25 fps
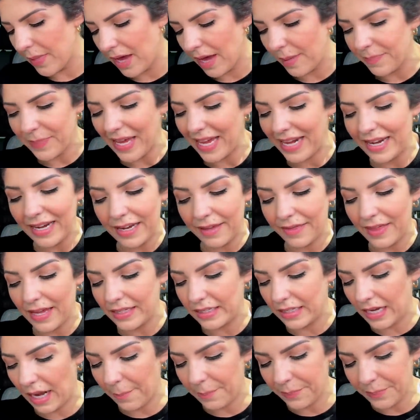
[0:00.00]
but I didn't get
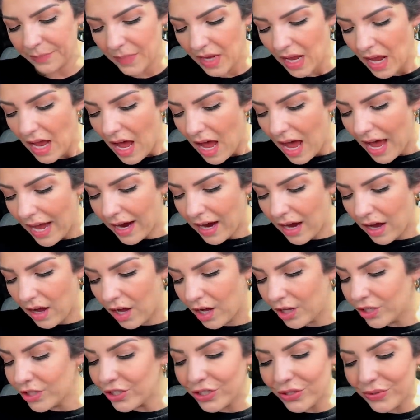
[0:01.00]
that today. I got
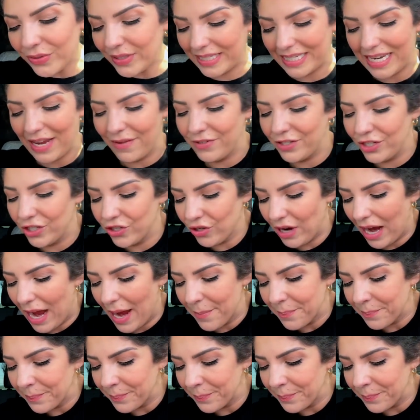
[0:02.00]
all new stuff to try.